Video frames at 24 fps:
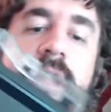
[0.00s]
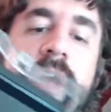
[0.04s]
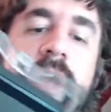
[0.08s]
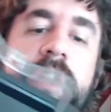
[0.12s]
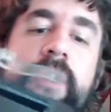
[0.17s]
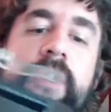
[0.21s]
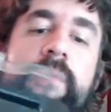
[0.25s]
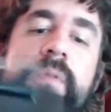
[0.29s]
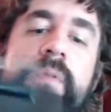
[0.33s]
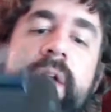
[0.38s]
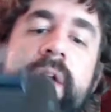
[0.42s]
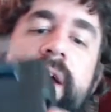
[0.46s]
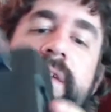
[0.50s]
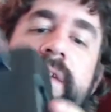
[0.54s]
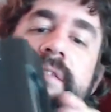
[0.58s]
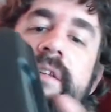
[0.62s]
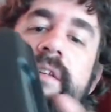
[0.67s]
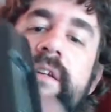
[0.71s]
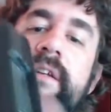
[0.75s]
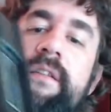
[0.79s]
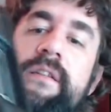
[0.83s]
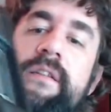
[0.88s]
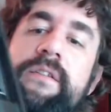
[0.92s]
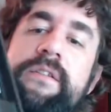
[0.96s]
plastic.
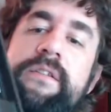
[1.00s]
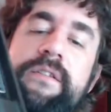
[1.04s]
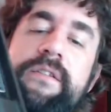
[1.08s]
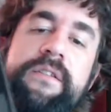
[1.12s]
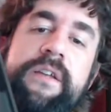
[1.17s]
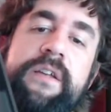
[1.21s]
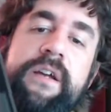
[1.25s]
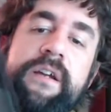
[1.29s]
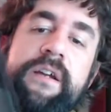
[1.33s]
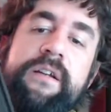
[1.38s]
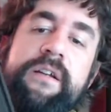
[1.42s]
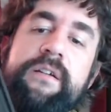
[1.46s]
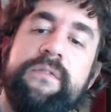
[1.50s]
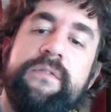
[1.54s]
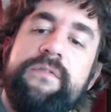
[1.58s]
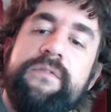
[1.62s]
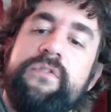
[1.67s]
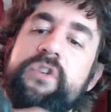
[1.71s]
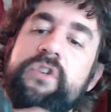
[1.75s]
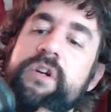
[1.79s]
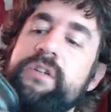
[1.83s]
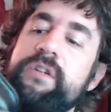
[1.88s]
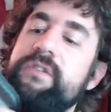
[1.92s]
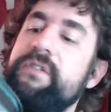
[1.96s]
This is kind of
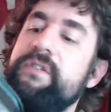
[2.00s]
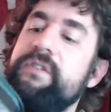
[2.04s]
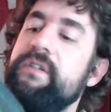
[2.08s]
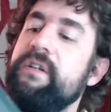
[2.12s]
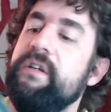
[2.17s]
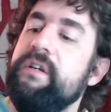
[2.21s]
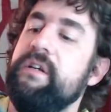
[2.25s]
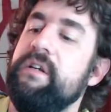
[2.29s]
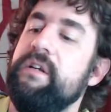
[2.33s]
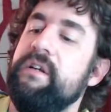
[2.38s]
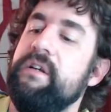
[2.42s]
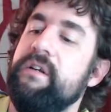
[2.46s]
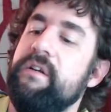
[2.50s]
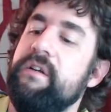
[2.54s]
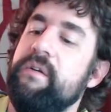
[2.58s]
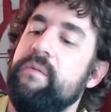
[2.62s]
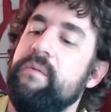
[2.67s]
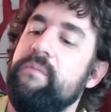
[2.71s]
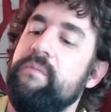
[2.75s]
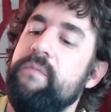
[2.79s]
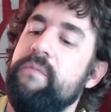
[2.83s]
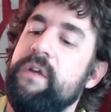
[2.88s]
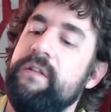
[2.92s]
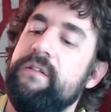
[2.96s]
just
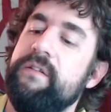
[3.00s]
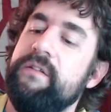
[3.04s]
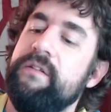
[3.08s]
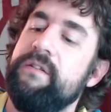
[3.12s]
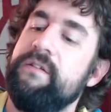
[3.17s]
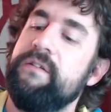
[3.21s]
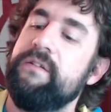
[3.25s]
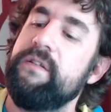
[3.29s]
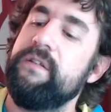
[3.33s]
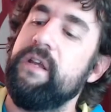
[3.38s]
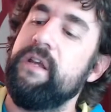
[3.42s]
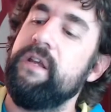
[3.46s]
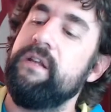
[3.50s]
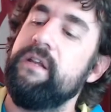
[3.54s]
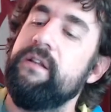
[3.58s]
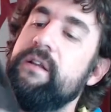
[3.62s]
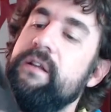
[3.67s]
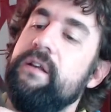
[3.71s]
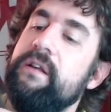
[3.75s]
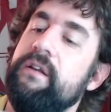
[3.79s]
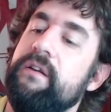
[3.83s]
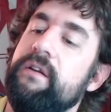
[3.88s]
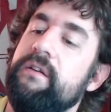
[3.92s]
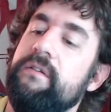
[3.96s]
meant to stand
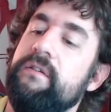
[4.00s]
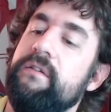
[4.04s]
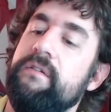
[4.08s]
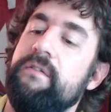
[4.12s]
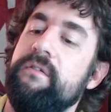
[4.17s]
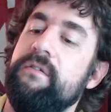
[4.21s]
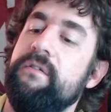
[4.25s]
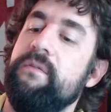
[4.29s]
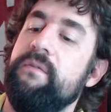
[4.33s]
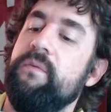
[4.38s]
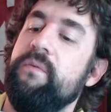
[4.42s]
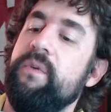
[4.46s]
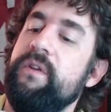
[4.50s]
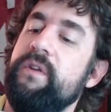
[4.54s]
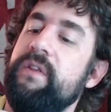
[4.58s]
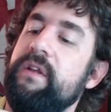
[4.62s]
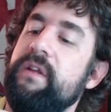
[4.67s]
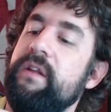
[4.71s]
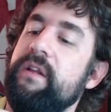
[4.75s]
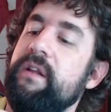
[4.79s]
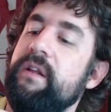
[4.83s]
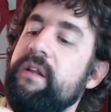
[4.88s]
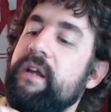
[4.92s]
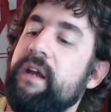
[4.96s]
with it.
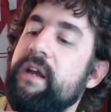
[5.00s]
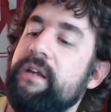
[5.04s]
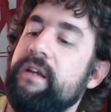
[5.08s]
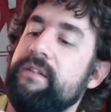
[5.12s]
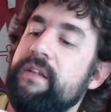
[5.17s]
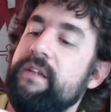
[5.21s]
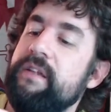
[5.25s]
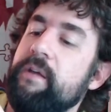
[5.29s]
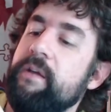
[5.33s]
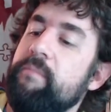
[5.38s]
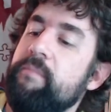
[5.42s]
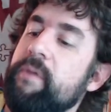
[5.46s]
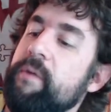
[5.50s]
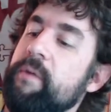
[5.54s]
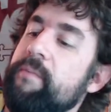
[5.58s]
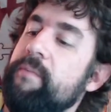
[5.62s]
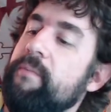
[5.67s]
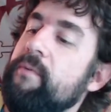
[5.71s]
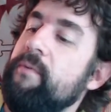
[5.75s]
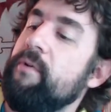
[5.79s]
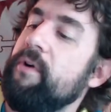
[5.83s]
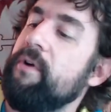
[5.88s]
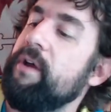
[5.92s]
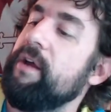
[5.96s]
It has a
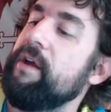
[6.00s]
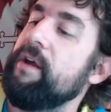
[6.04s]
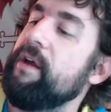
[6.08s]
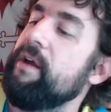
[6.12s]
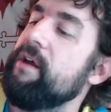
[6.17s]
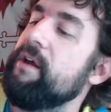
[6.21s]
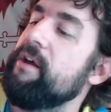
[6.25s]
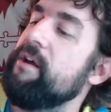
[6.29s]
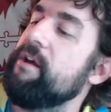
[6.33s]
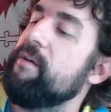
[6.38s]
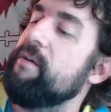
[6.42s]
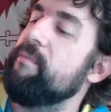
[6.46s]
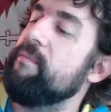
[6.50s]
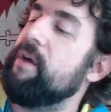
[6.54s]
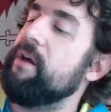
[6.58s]
Pip-Boy Model